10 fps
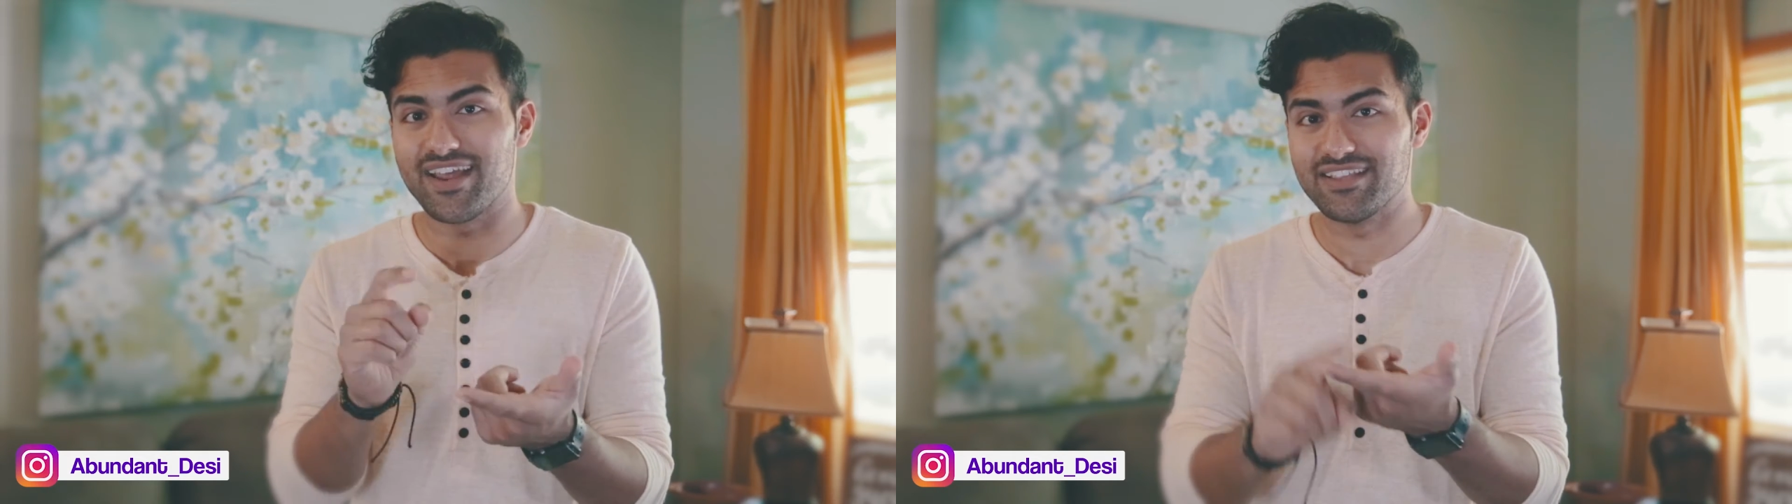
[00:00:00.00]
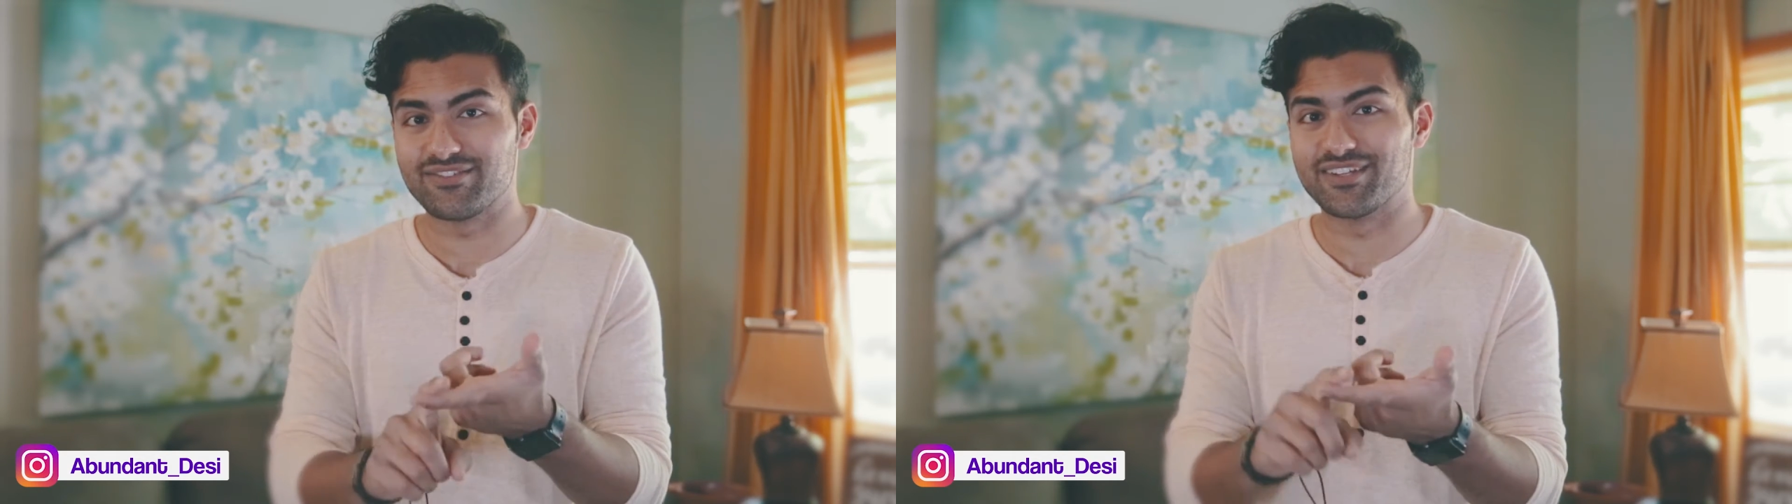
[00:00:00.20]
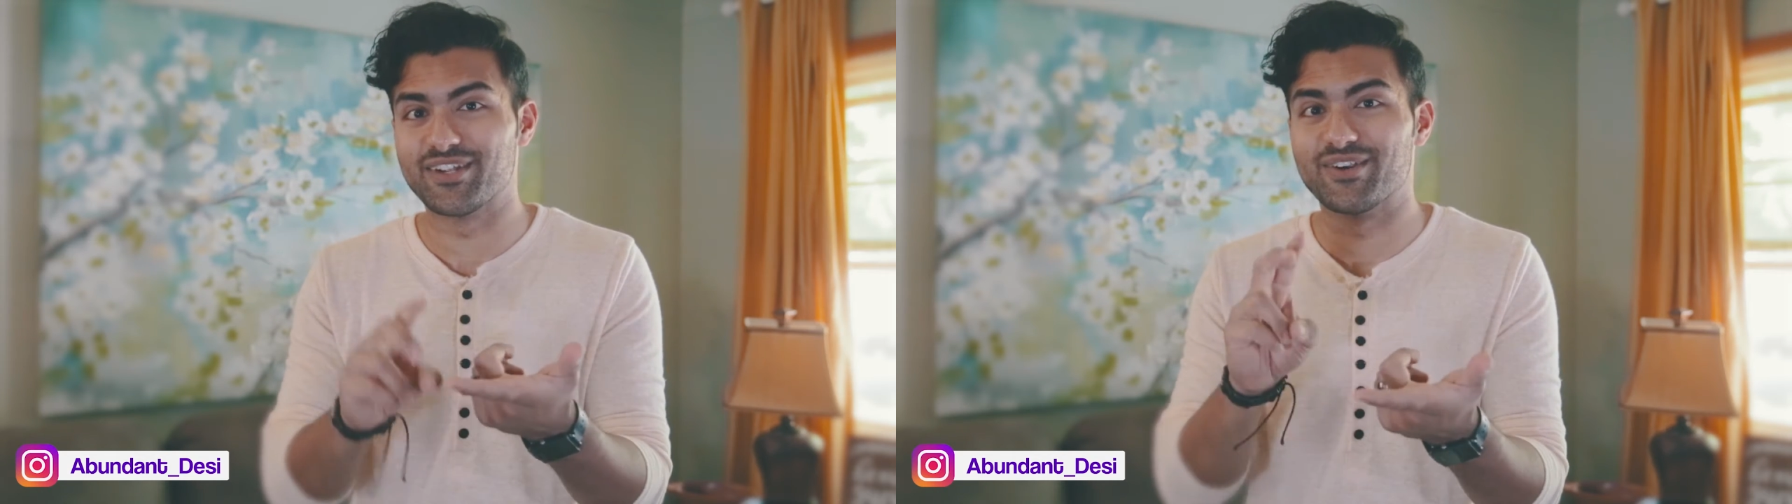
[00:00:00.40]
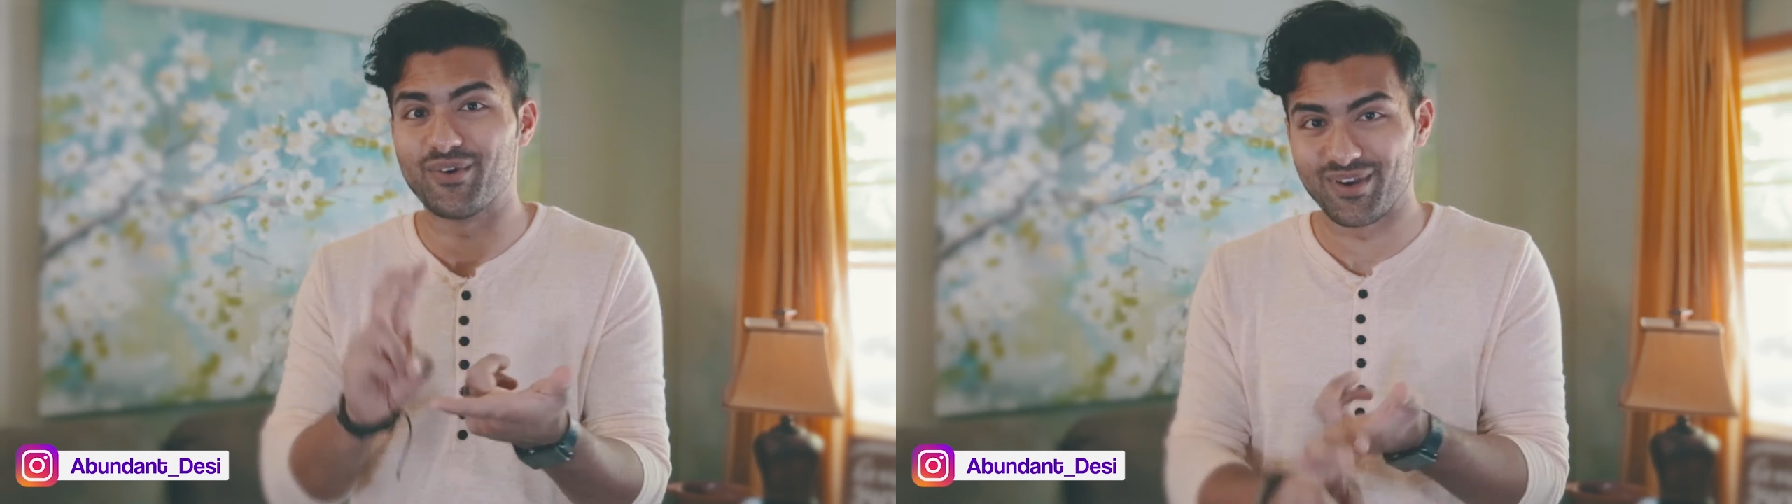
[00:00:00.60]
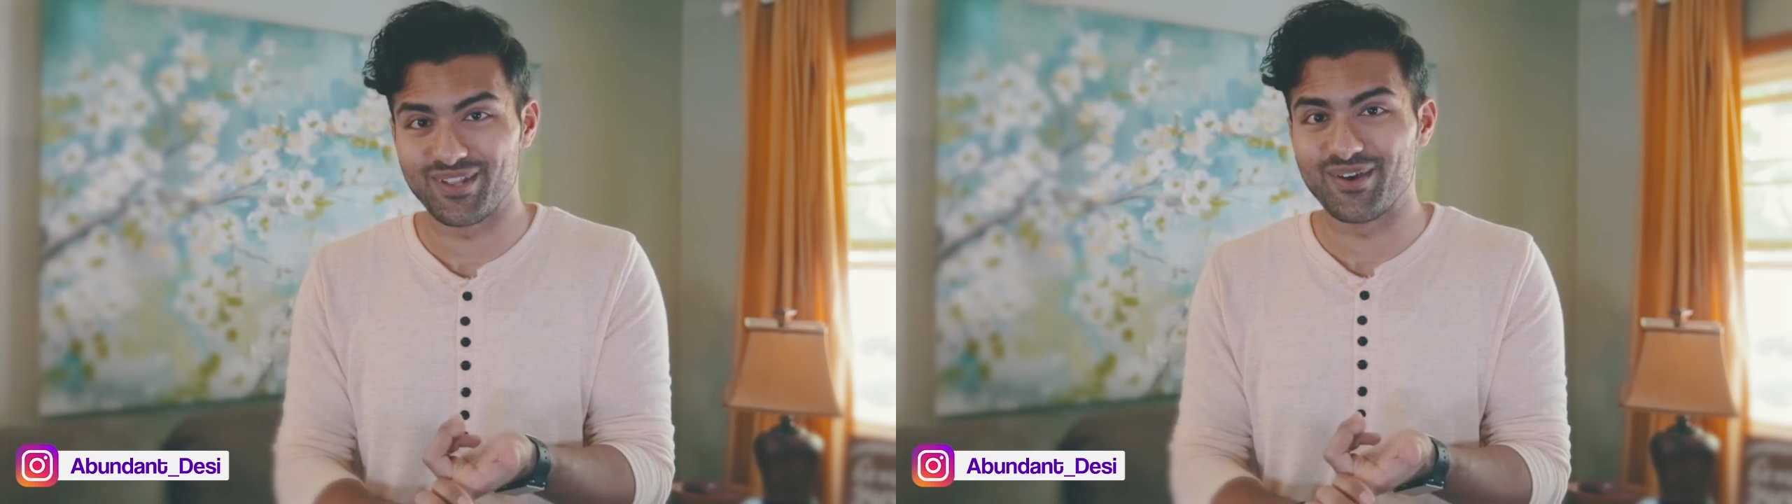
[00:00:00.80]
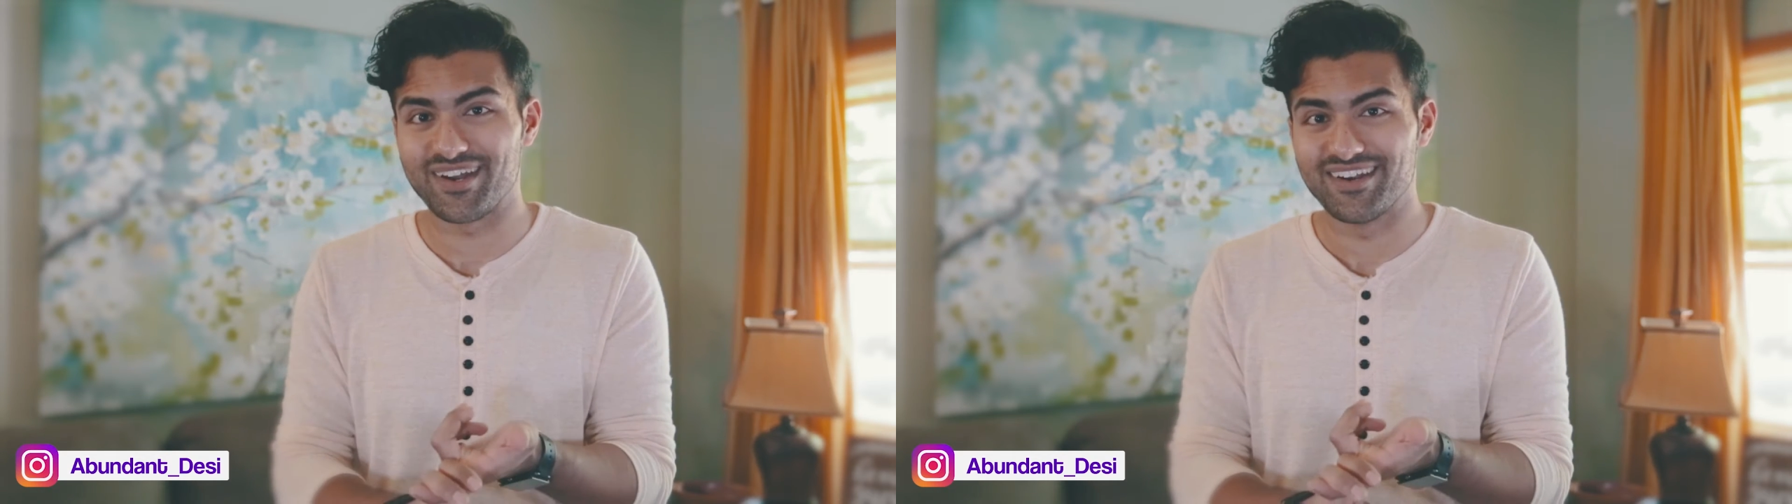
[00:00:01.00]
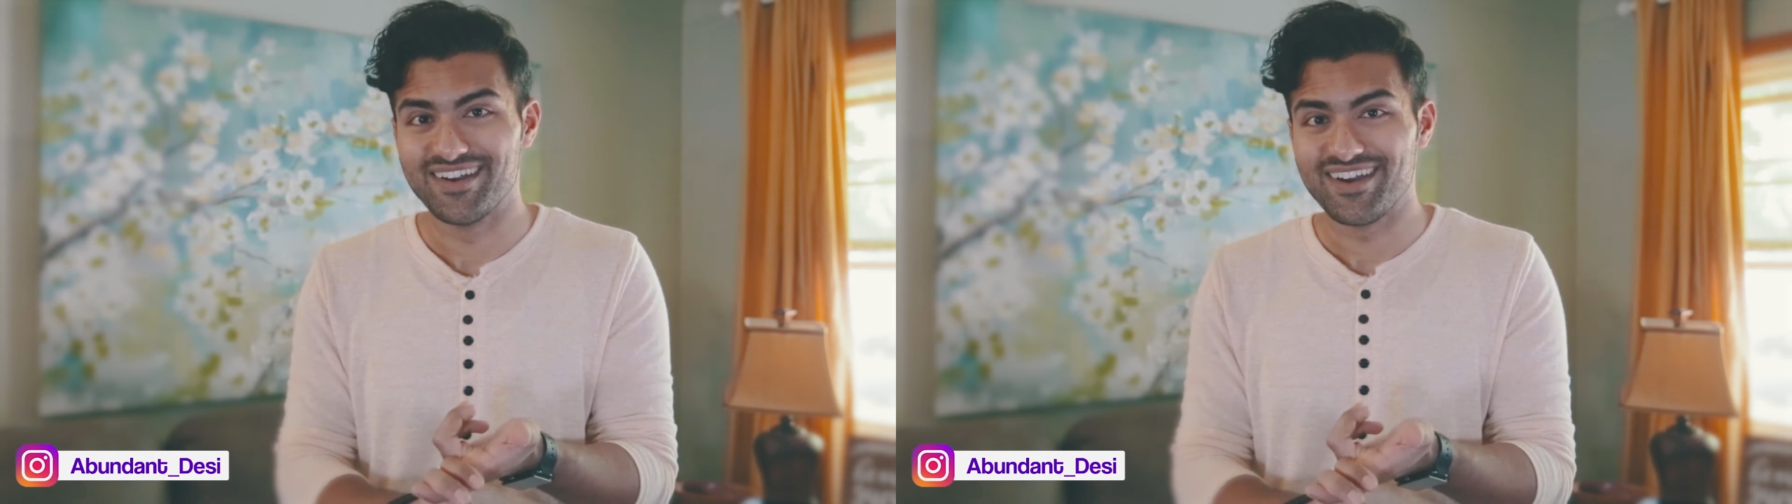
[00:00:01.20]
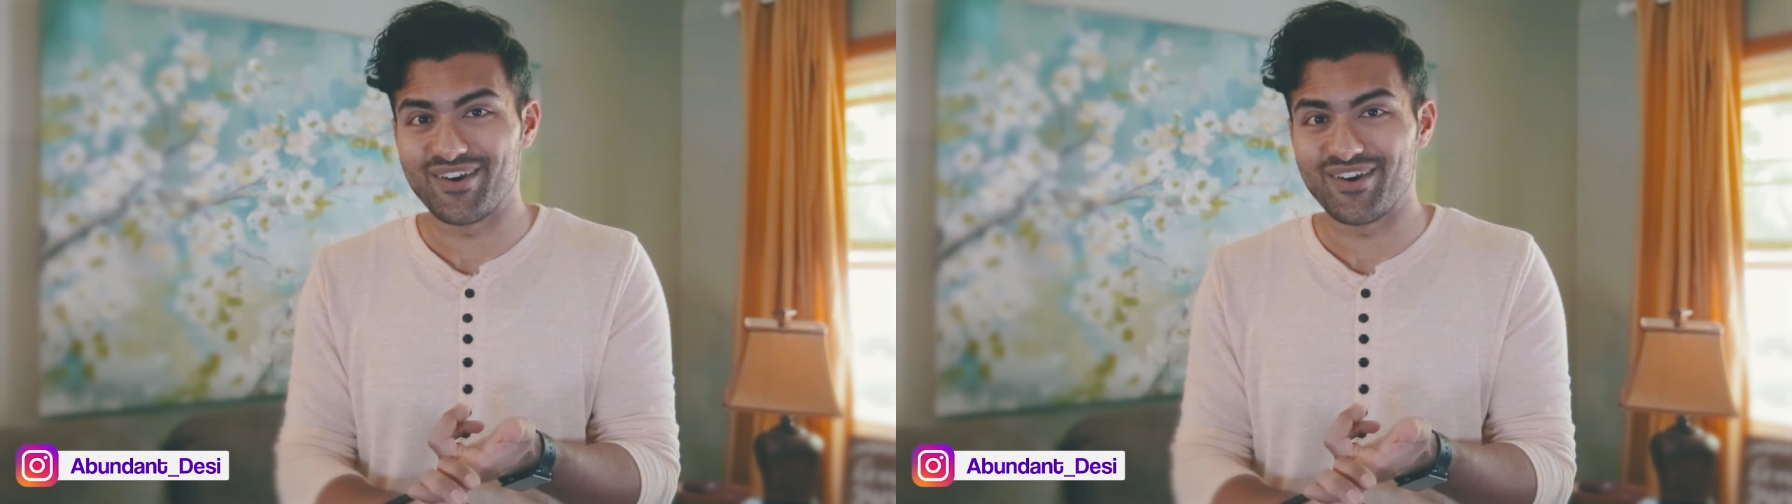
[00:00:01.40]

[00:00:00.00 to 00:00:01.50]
engineer, or lawyer.